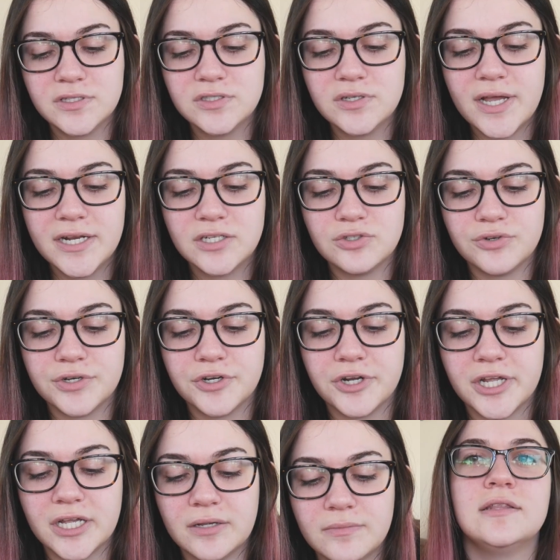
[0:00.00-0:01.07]
also kind of
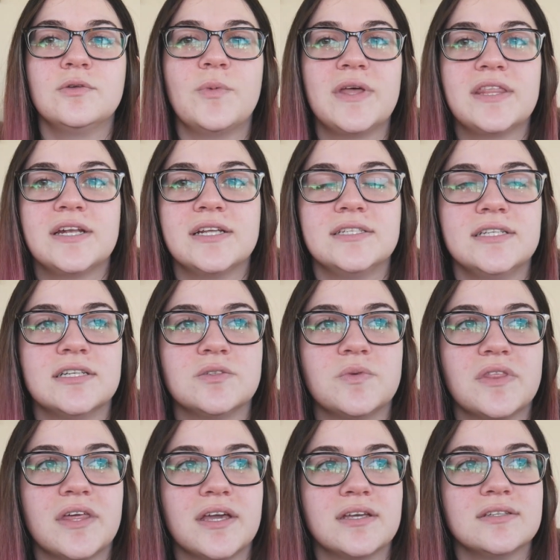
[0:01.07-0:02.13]
triggering in the way that it deals
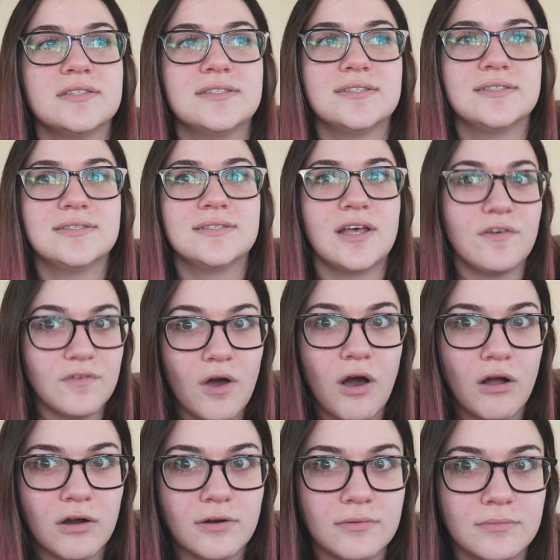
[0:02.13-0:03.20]
with like
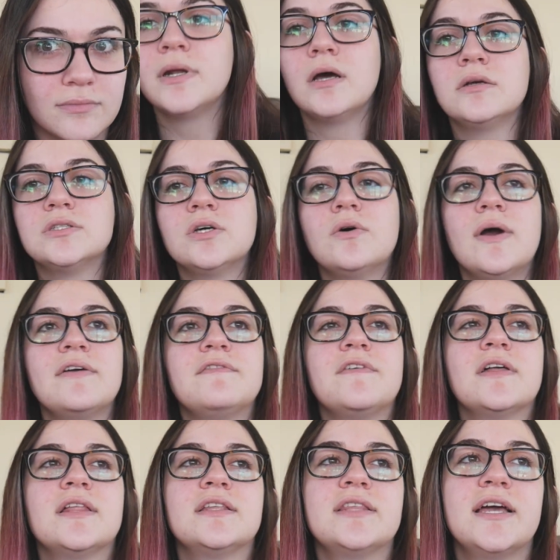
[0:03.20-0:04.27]
self-harm. But also I
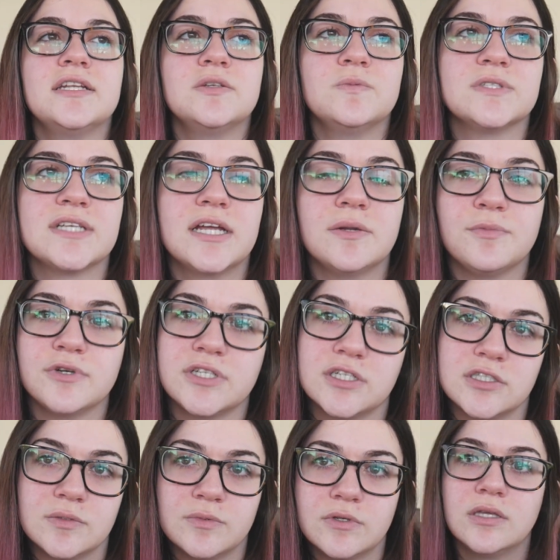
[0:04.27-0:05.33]
felt like the ending was kind of
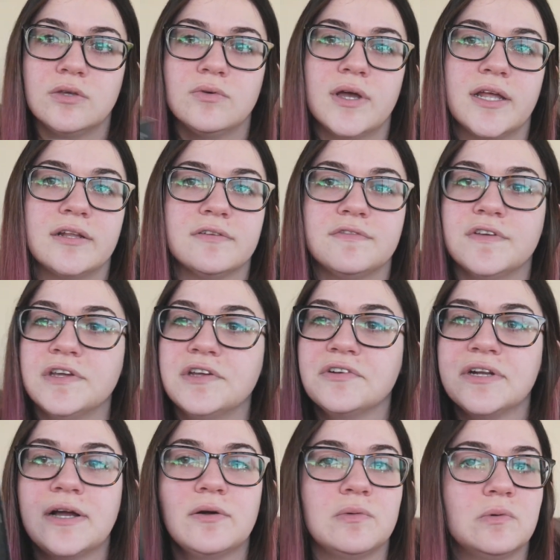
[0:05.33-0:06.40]
predictable. You kind of
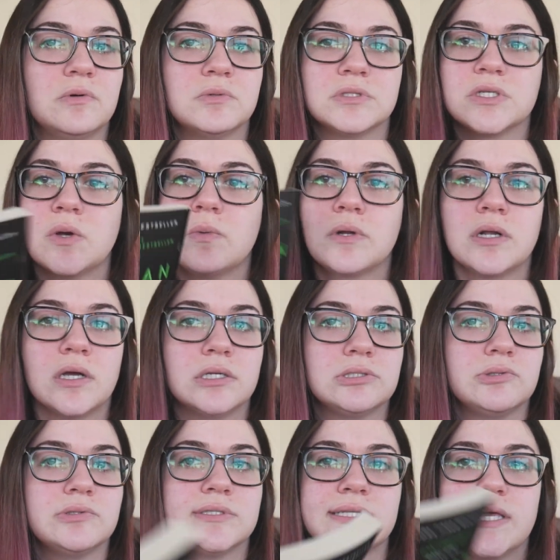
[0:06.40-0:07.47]
figured out what was going on
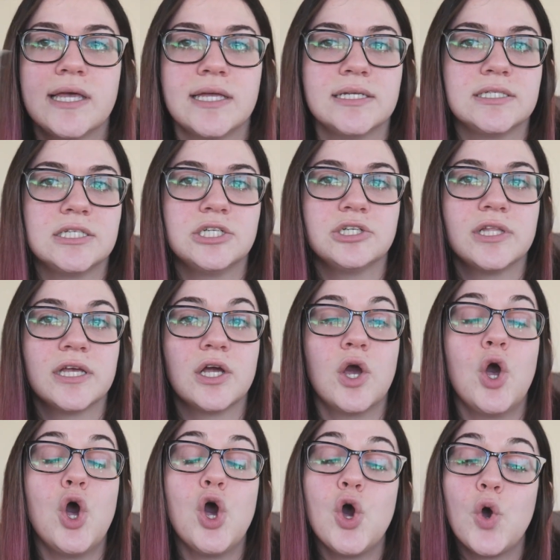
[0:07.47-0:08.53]
towards the end and you're like,
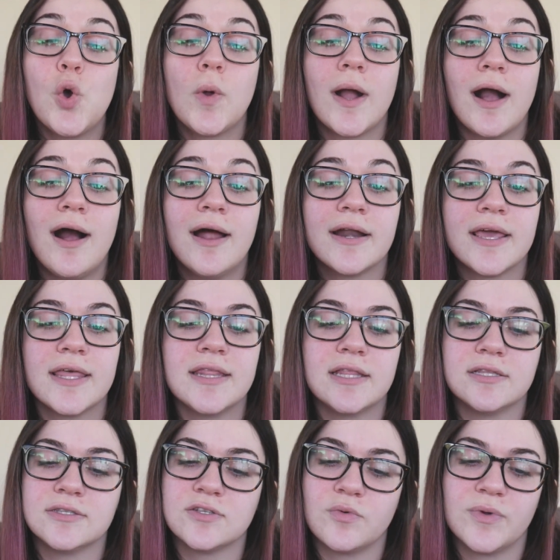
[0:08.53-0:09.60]
oh, got it. And
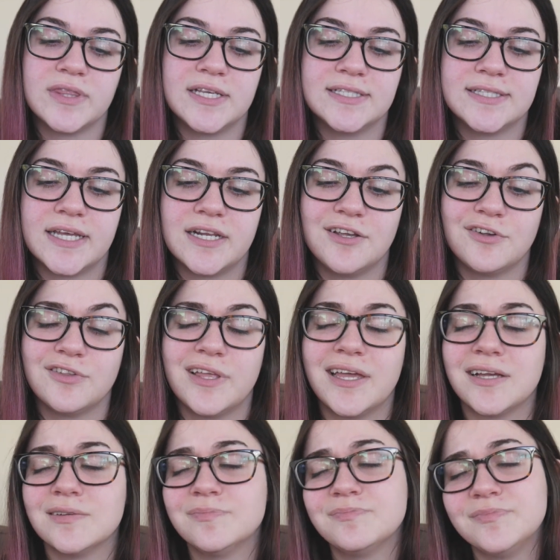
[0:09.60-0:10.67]
then so when they said it, you're
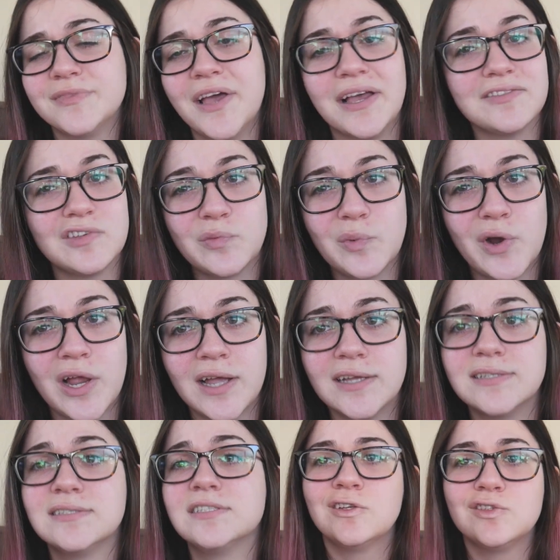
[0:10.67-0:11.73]
like, not
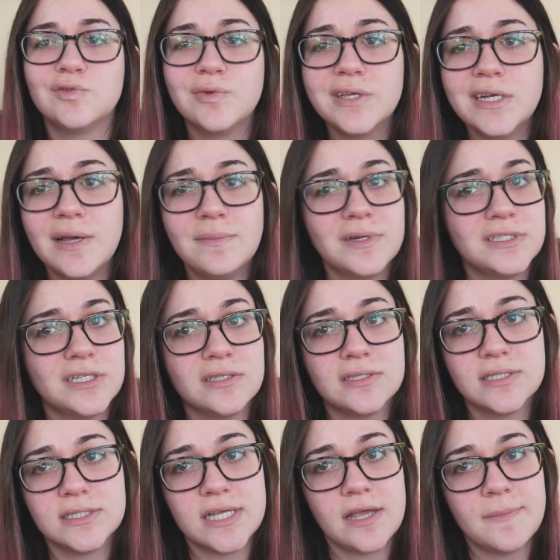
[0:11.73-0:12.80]
surprised. There's really not much else
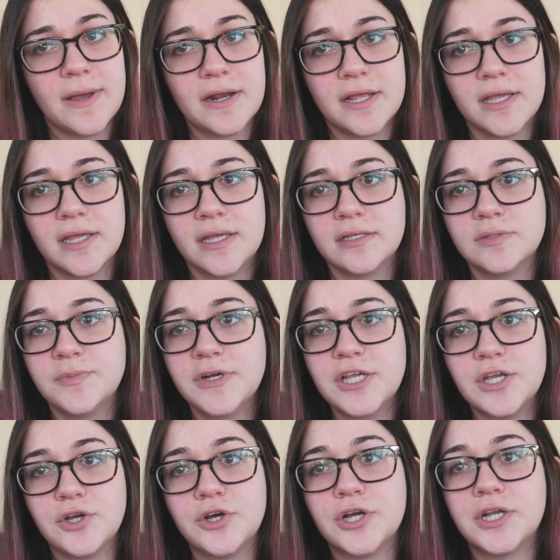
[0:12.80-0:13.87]
to say about it. It's pretty
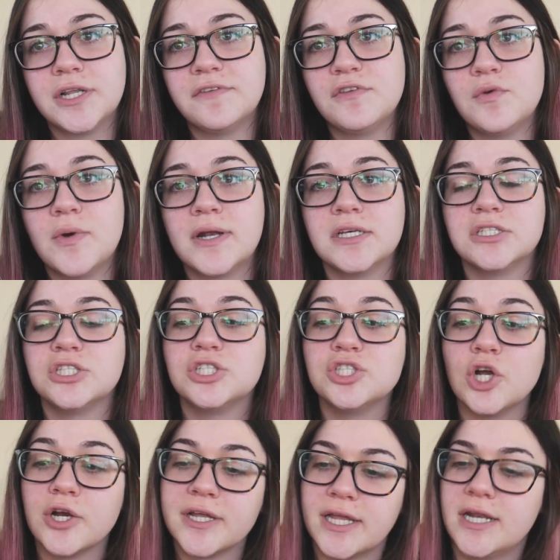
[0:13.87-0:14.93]
good if you want to
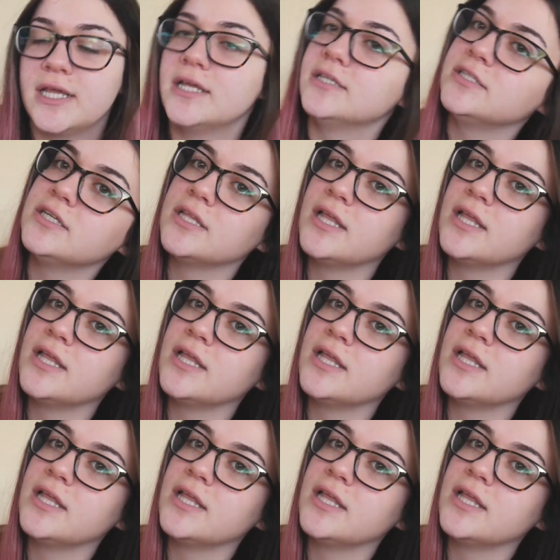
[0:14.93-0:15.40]
start getting into